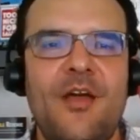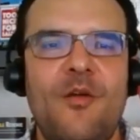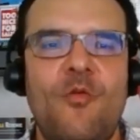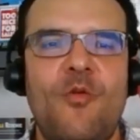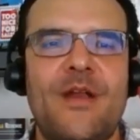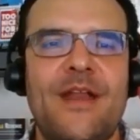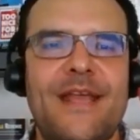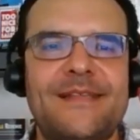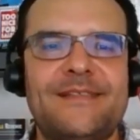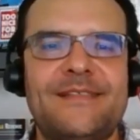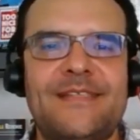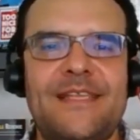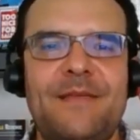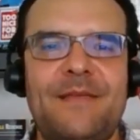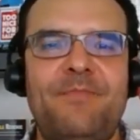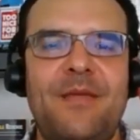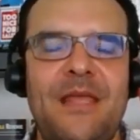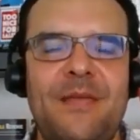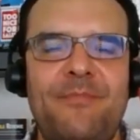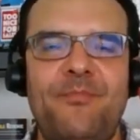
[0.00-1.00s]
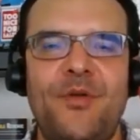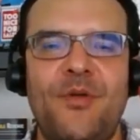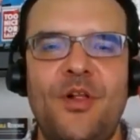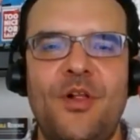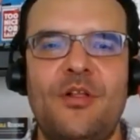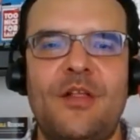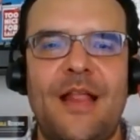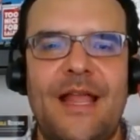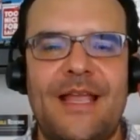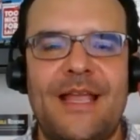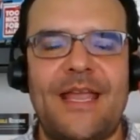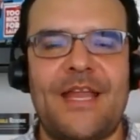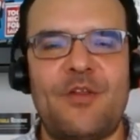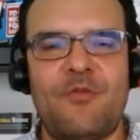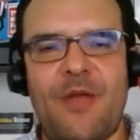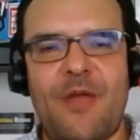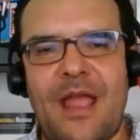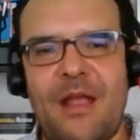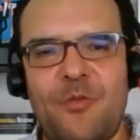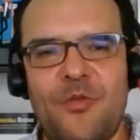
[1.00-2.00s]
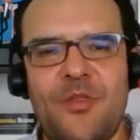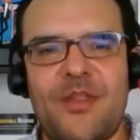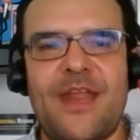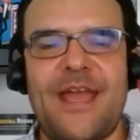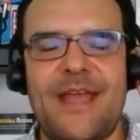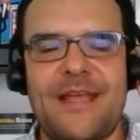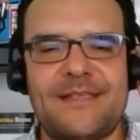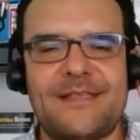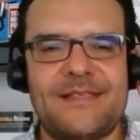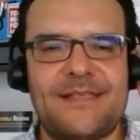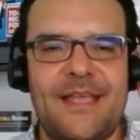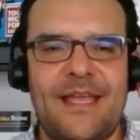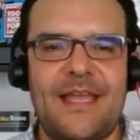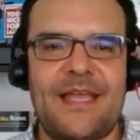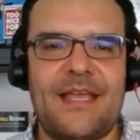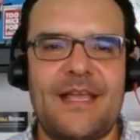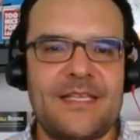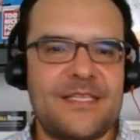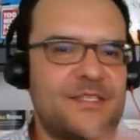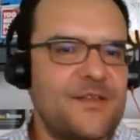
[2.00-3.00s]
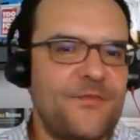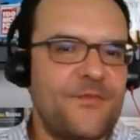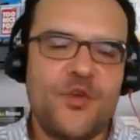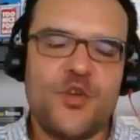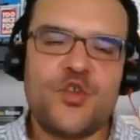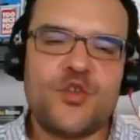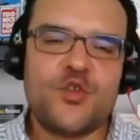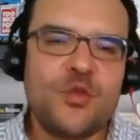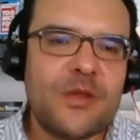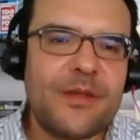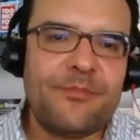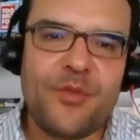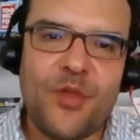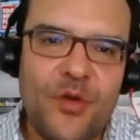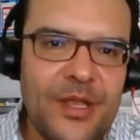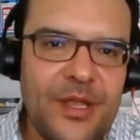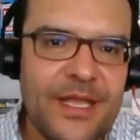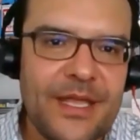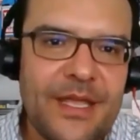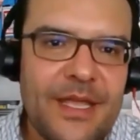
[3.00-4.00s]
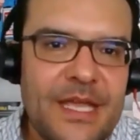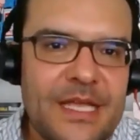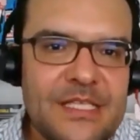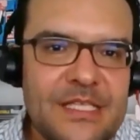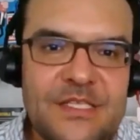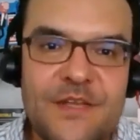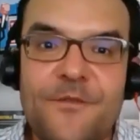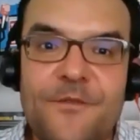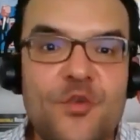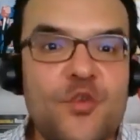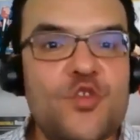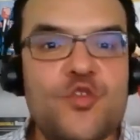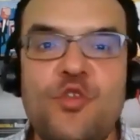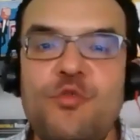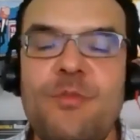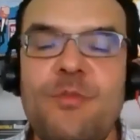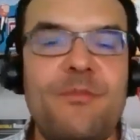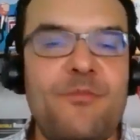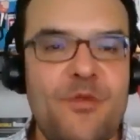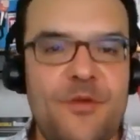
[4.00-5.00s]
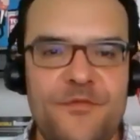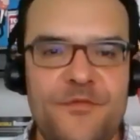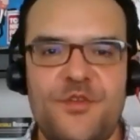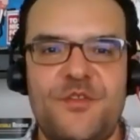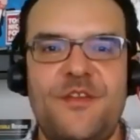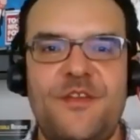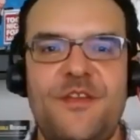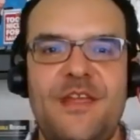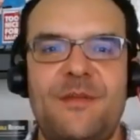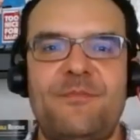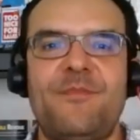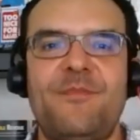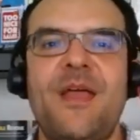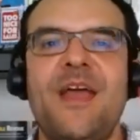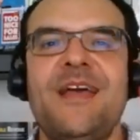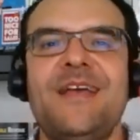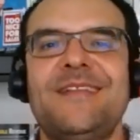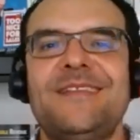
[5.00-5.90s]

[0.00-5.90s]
when I see people like interact with an ISA, it's a virtual employee, it's a virtual member of your team.